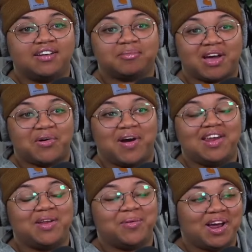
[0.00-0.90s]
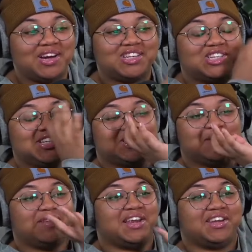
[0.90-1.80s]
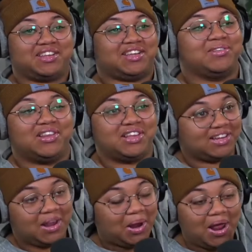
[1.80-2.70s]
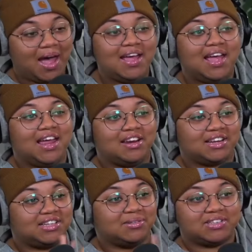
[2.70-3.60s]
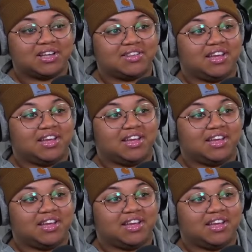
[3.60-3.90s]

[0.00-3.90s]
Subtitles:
By the way that she sipped it, it looked like there was nothing in